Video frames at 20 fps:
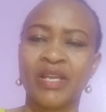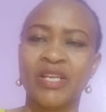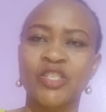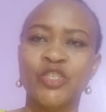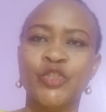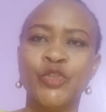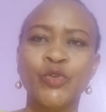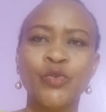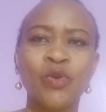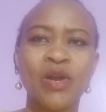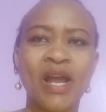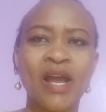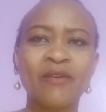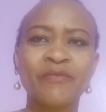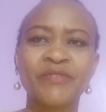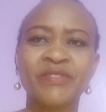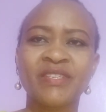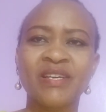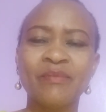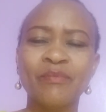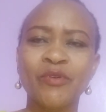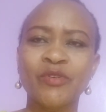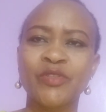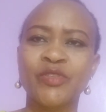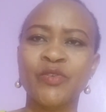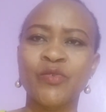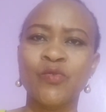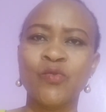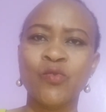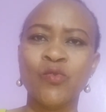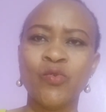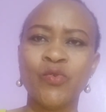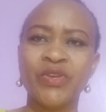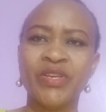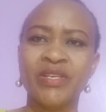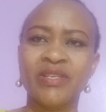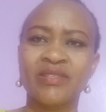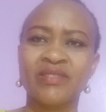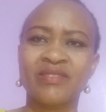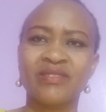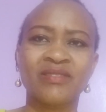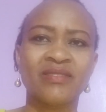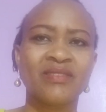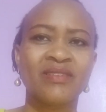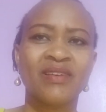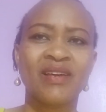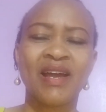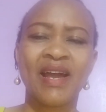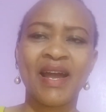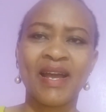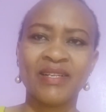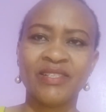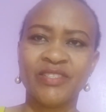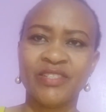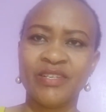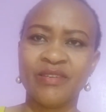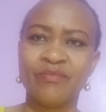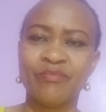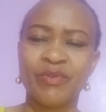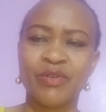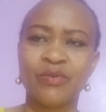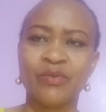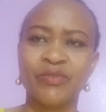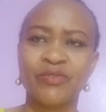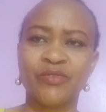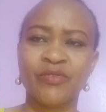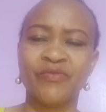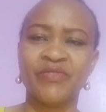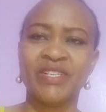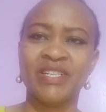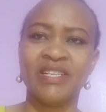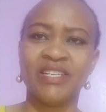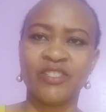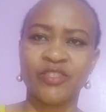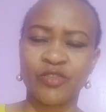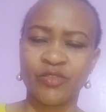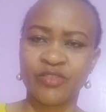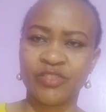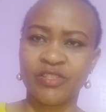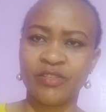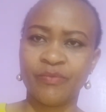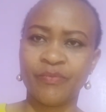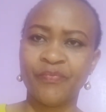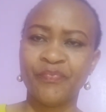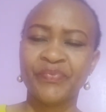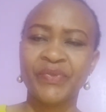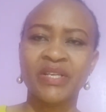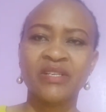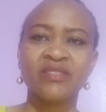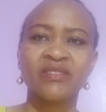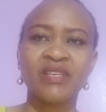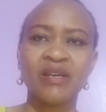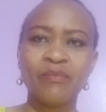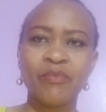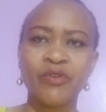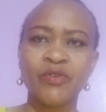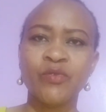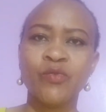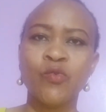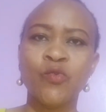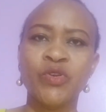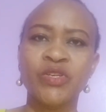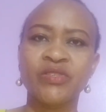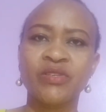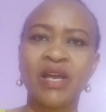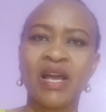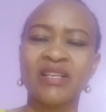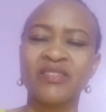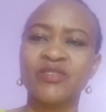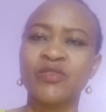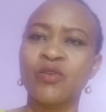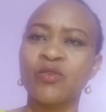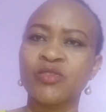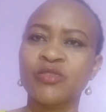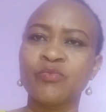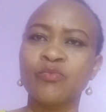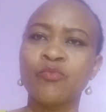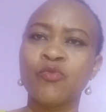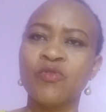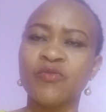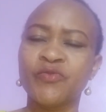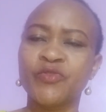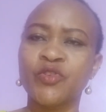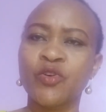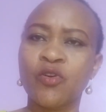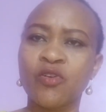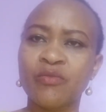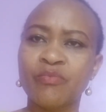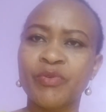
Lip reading: Do you have somebody who is hurting because of relationship, somebody who has not moved on